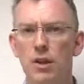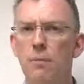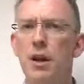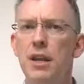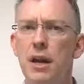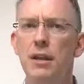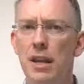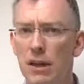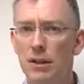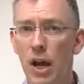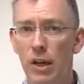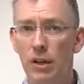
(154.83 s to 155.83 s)
you might not need
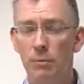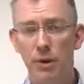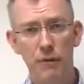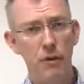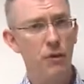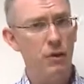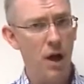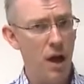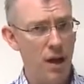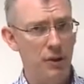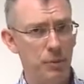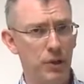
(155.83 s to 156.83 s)
a title. But if you're in the
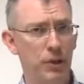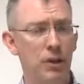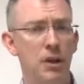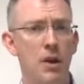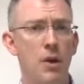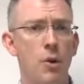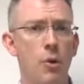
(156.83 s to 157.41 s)
hospital